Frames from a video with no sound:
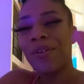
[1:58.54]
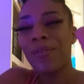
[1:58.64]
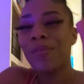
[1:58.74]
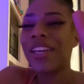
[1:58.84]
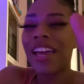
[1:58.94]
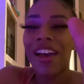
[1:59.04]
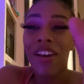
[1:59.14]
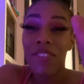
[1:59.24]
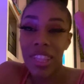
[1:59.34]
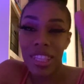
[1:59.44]
we
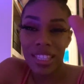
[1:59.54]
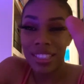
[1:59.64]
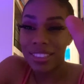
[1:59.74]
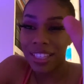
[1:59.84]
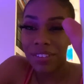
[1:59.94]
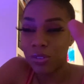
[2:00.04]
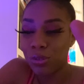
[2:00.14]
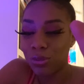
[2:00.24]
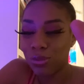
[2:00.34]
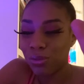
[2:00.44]
have the
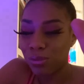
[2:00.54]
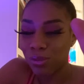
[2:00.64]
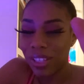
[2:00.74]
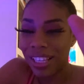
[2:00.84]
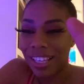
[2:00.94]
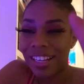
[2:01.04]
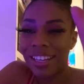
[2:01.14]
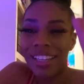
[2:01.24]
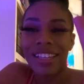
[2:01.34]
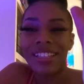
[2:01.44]
devil.
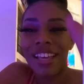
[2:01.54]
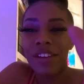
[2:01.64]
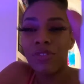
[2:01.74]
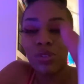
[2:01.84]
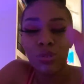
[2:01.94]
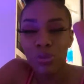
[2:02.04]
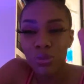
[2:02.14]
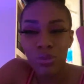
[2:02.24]
Le devil,